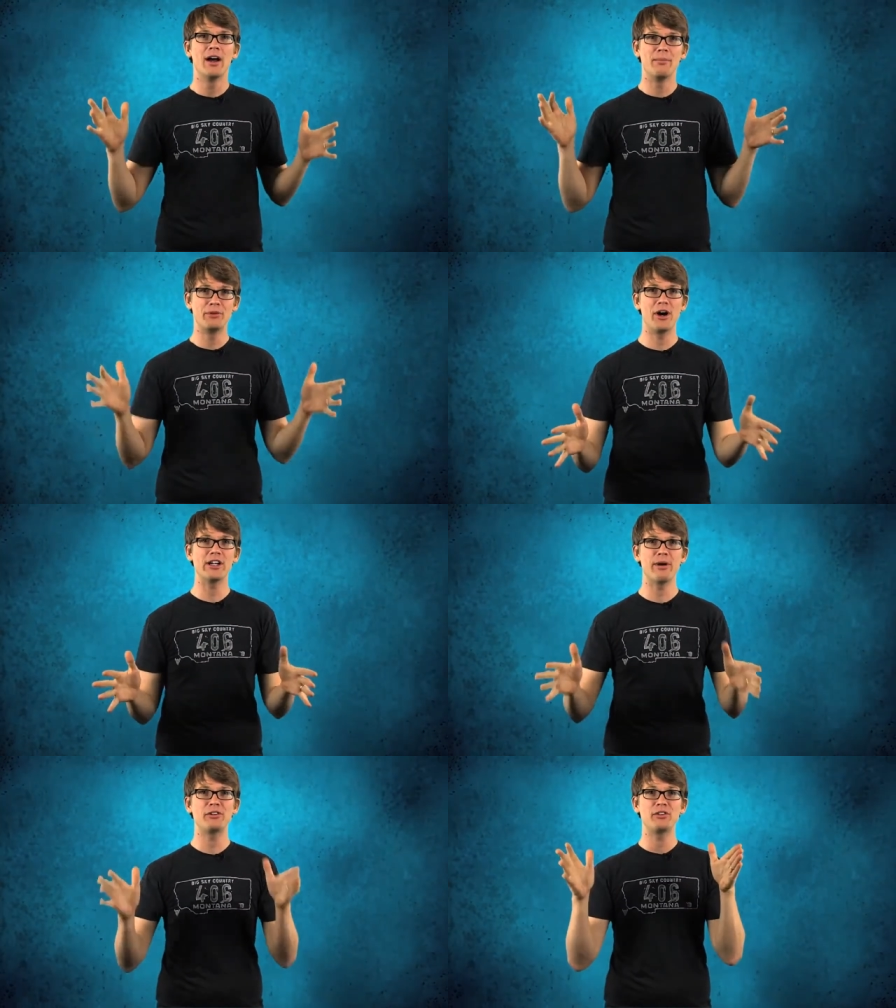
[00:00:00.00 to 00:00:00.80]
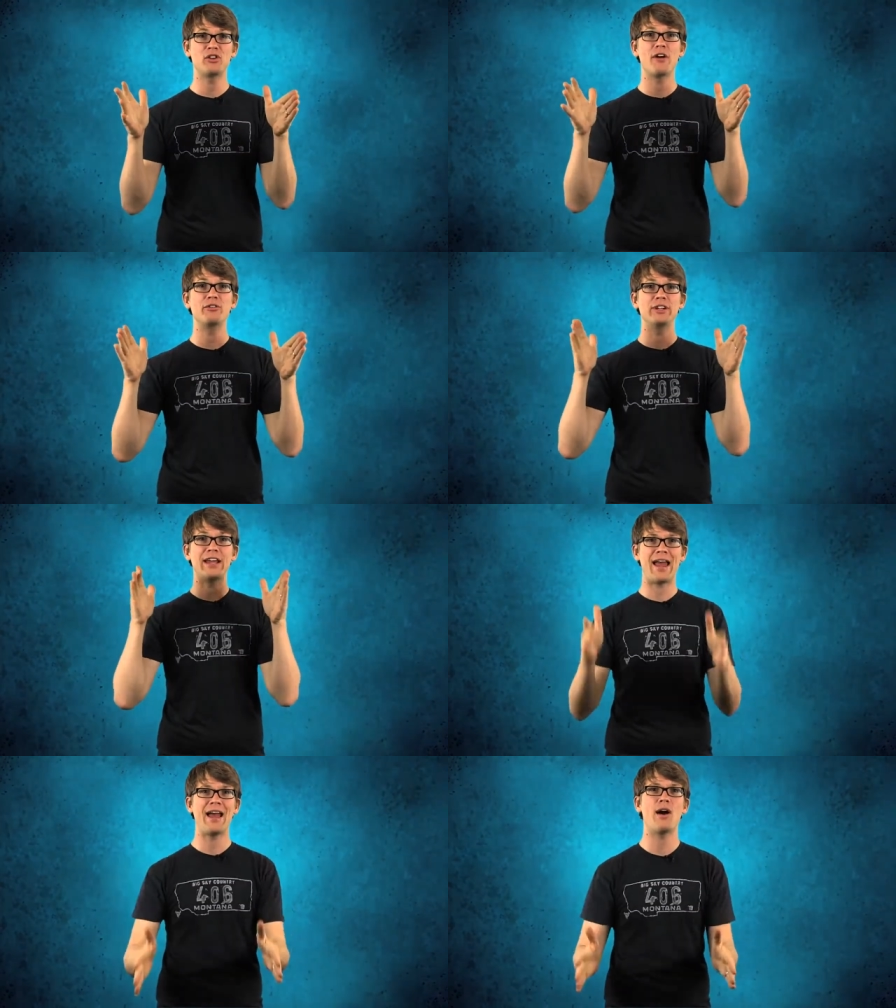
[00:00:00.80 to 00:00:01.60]
I'm talking about discovering
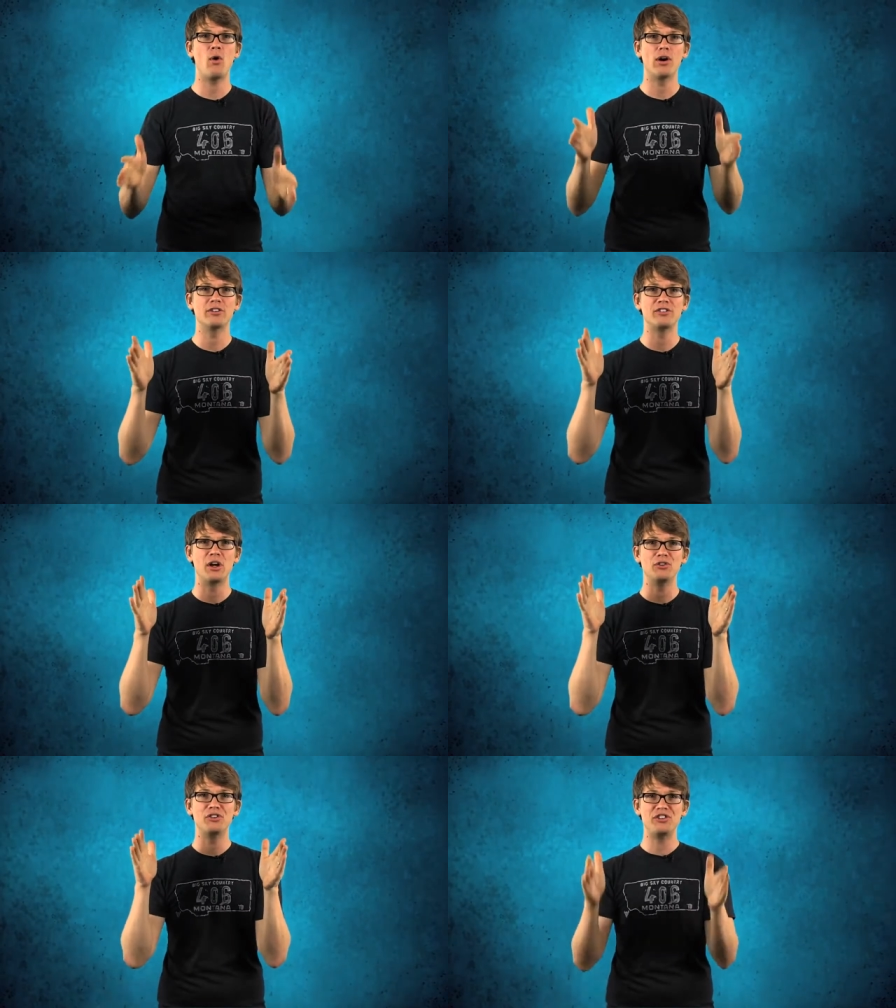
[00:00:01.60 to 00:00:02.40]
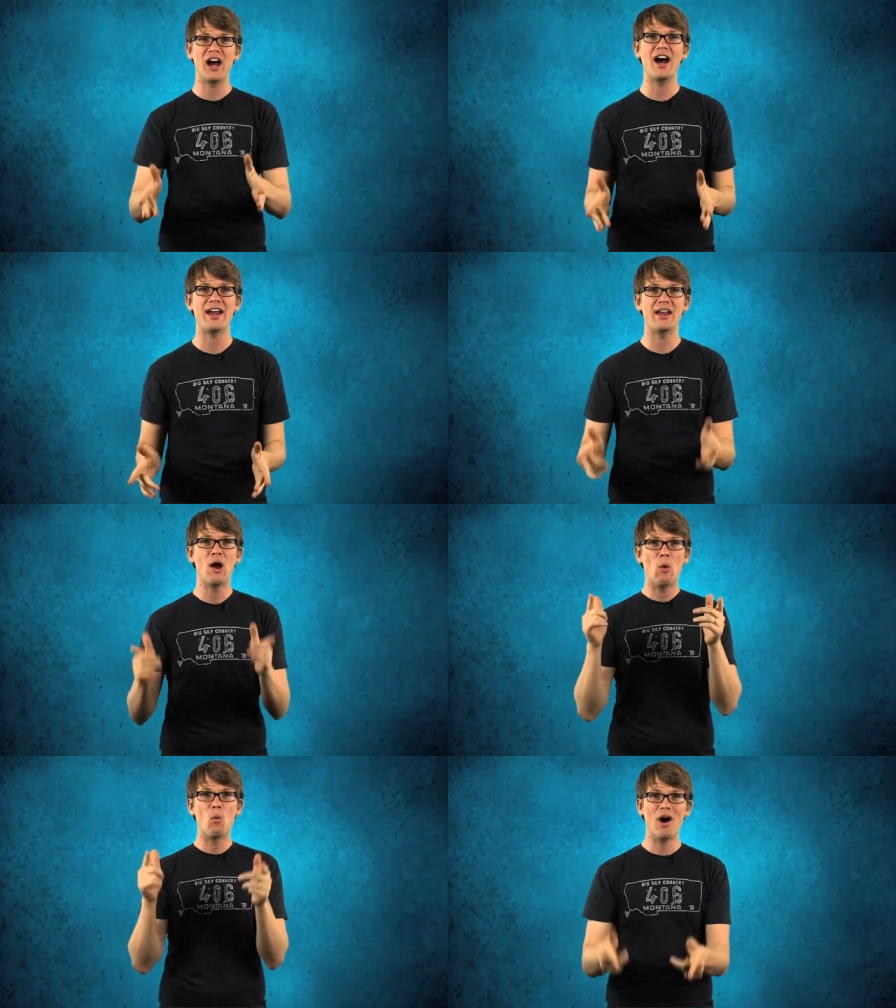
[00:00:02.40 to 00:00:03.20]
how our cells die,
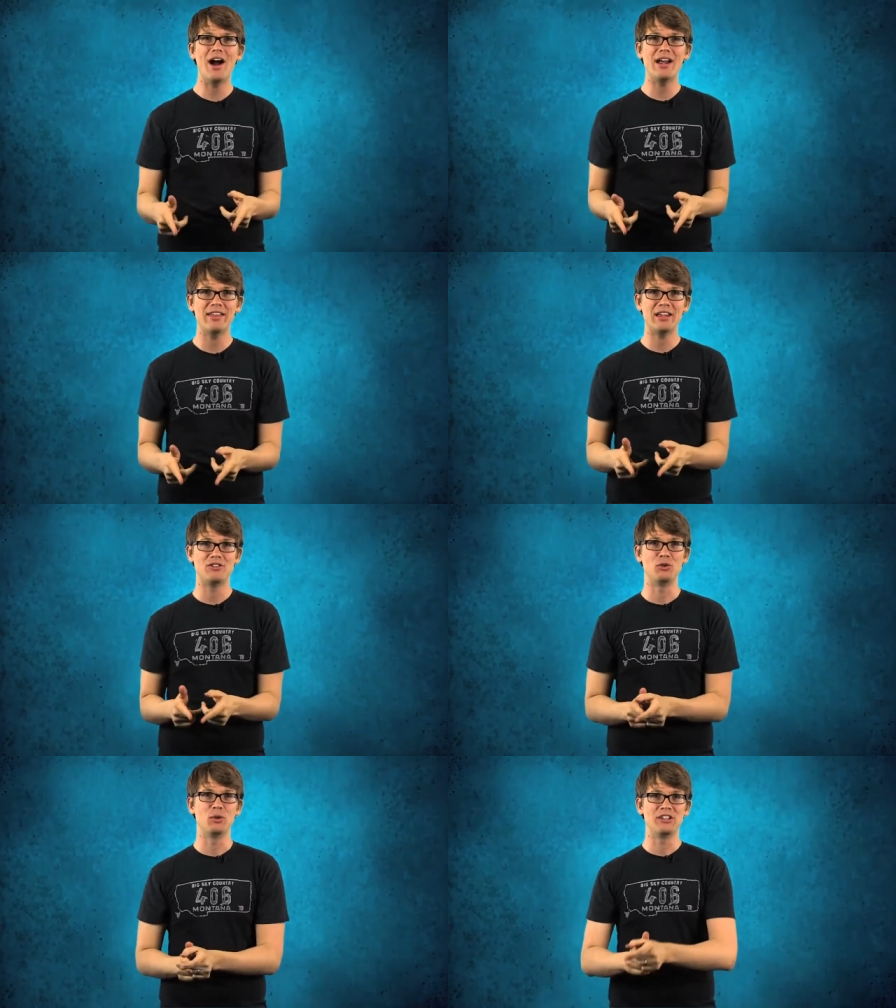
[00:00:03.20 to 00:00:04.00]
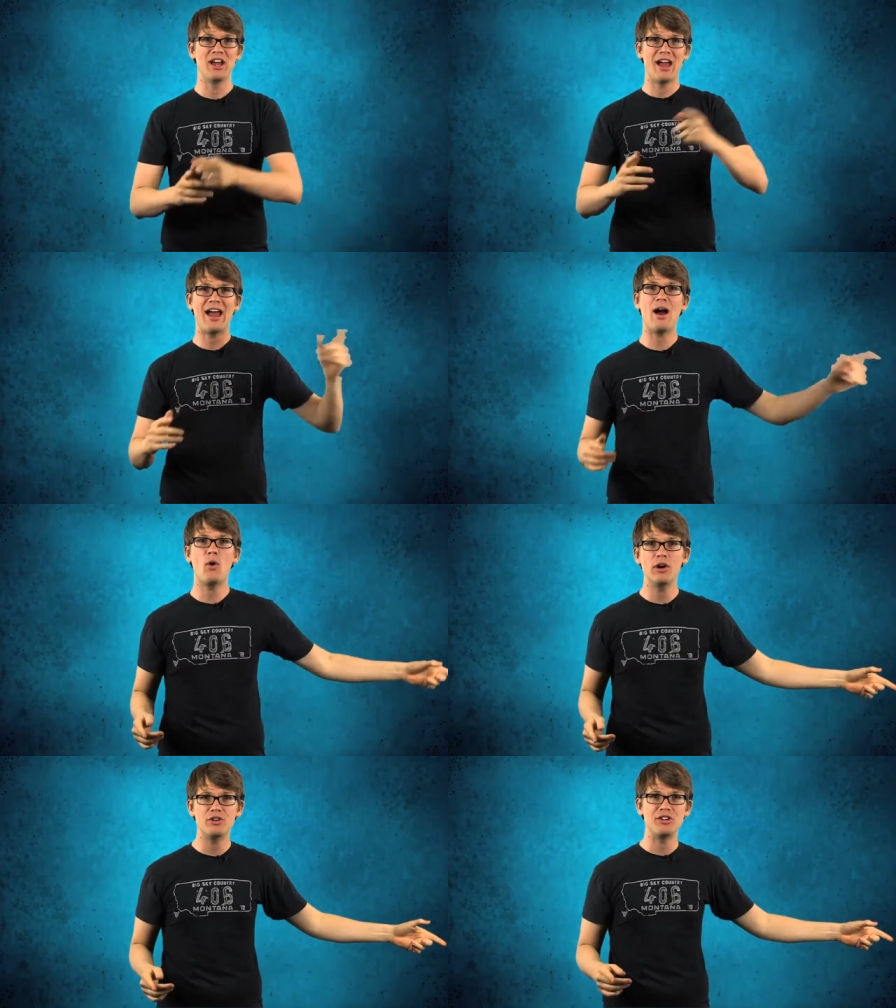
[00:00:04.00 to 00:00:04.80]
why they do it, how
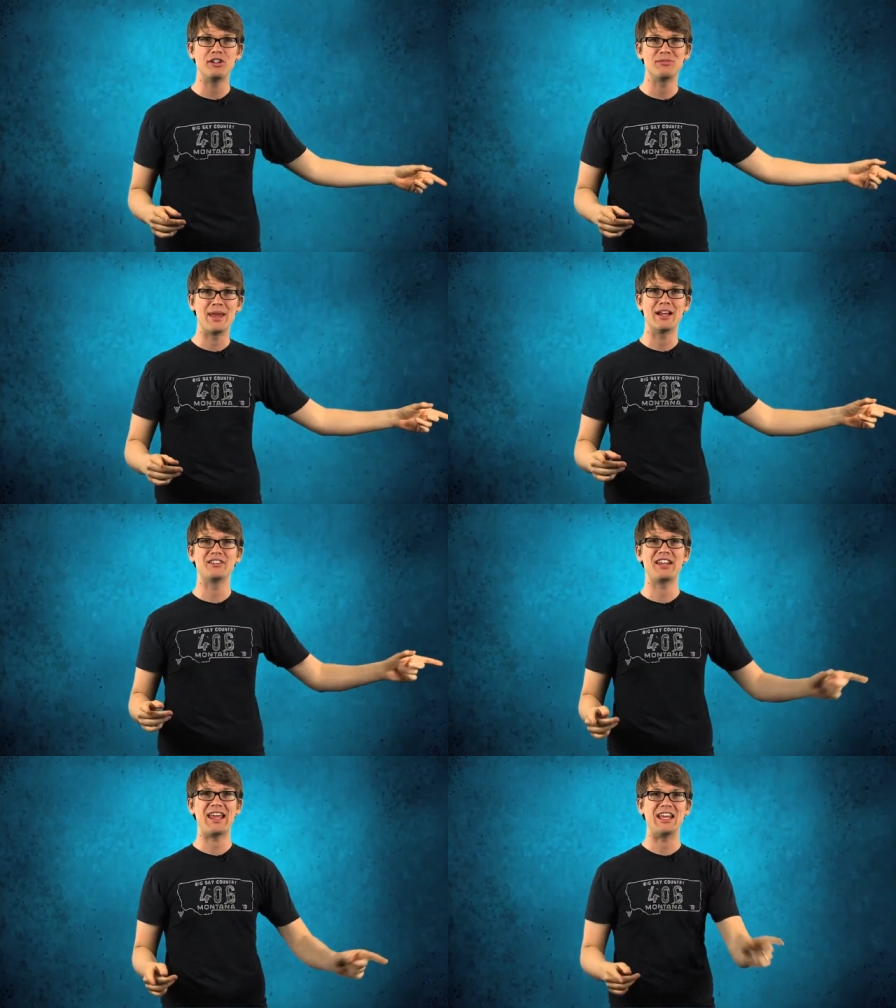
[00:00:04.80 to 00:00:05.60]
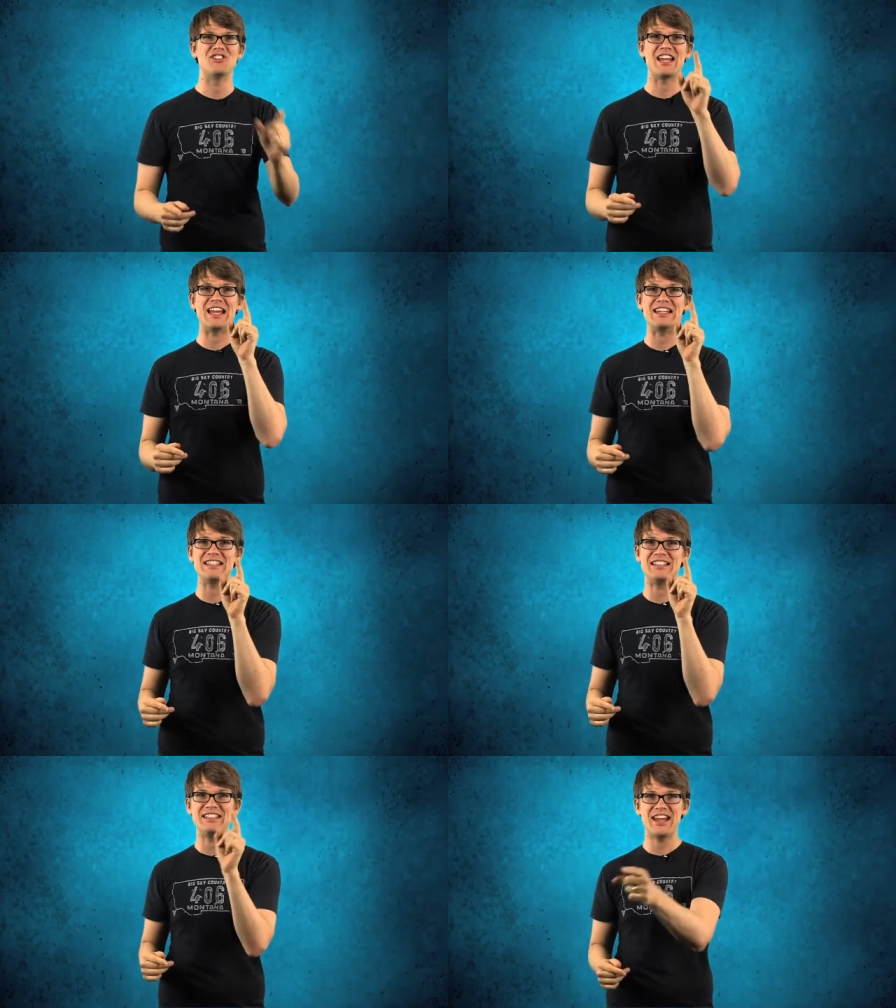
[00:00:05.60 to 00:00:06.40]
our genes make us age,
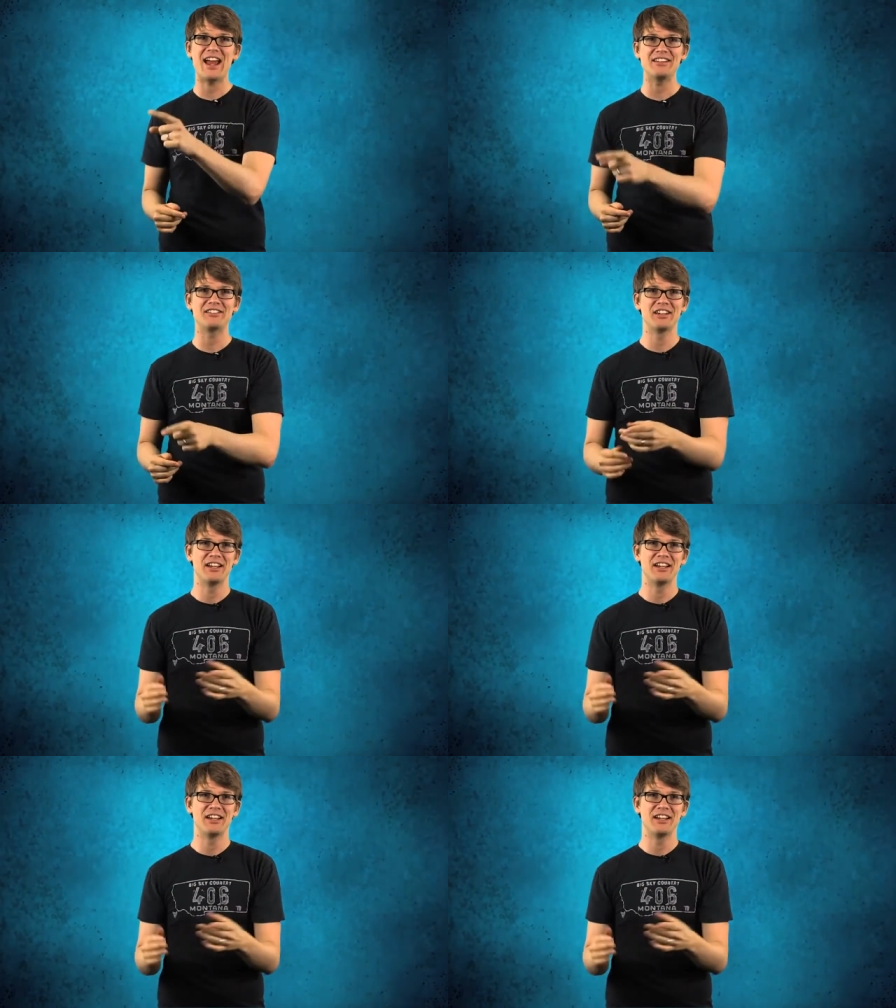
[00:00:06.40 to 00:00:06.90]
and yes,